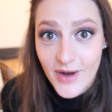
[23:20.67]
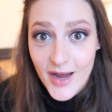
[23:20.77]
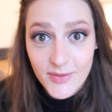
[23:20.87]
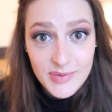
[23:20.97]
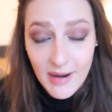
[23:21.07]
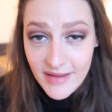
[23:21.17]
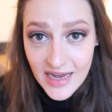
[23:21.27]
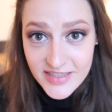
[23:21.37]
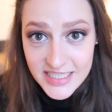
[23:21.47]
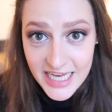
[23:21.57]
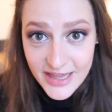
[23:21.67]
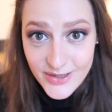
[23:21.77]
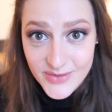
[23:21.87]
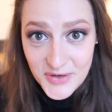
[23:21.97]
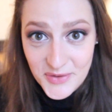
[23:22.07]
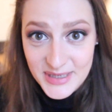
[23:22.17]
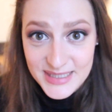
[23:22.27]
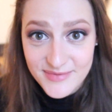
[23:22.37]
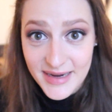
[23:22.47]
I will probably have to take those for the rest of